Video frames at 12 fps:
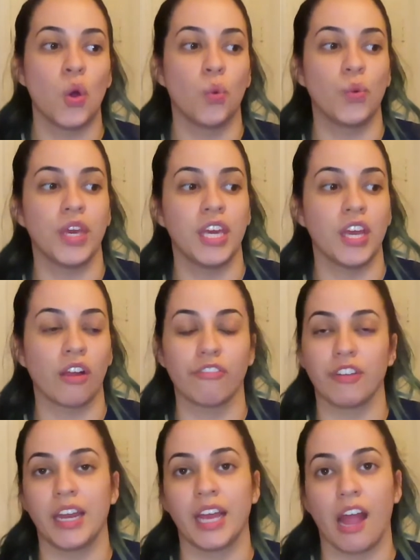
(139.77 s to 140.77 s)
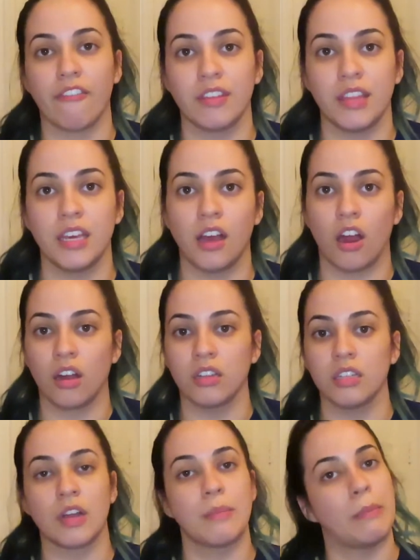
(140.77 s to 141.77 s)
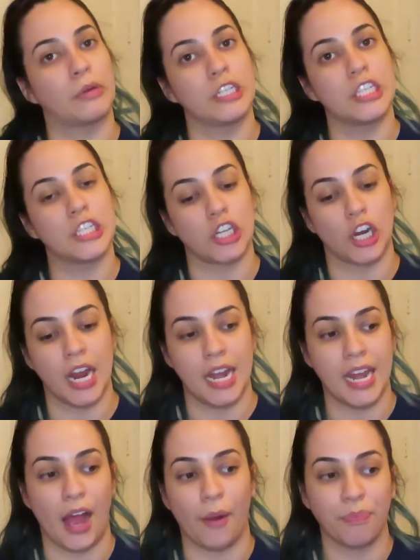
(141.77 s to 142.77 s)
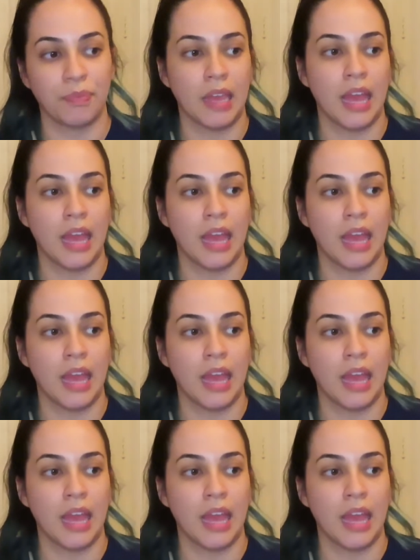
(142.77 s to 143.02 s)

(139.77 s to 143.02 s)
we are forgetting everything. All of our memories start now.